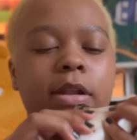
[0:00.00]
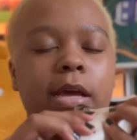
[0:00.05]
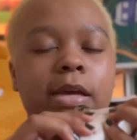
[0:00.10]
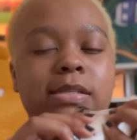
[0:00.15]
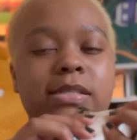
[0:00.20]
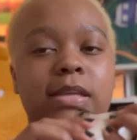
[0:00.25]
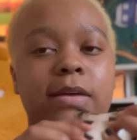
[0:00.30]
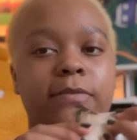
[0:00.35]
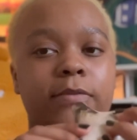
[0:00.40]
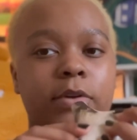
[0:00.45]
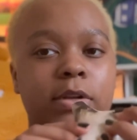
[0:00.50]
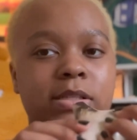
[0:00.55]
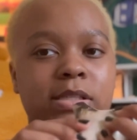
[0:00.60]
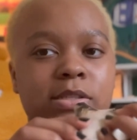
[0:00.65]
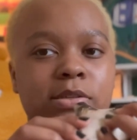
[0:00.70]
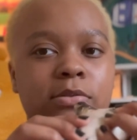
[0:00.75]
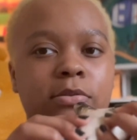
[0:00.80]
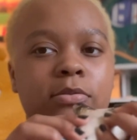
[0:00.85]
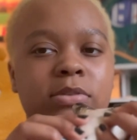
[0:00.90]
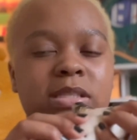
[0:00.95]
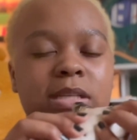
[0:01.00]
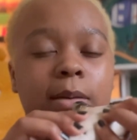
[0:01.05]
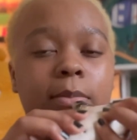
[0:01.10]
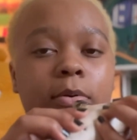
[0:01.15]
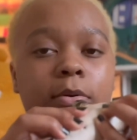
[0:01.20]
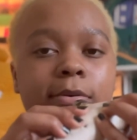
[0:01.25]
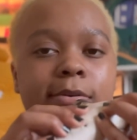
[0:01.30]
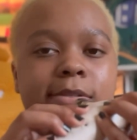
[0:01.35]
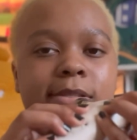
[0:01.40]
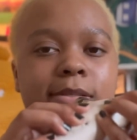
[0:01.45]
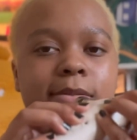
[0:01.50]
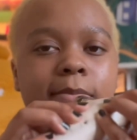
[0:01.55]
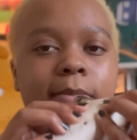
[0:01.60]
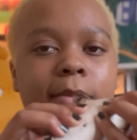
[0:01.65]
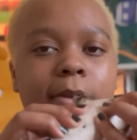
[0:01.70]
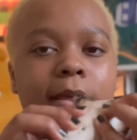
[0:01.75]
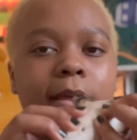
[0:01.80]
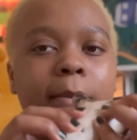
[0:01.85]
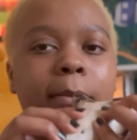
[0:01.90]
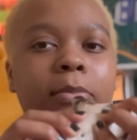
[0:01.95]
except for the 2 sub-holes,
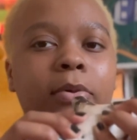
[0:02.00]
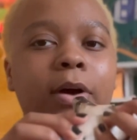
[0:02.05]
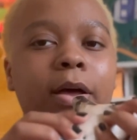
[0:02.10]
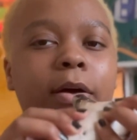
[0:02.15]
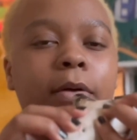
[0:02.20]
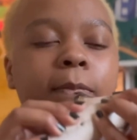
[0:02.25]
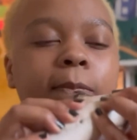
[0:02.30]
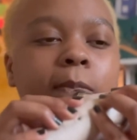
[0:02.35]
and blow.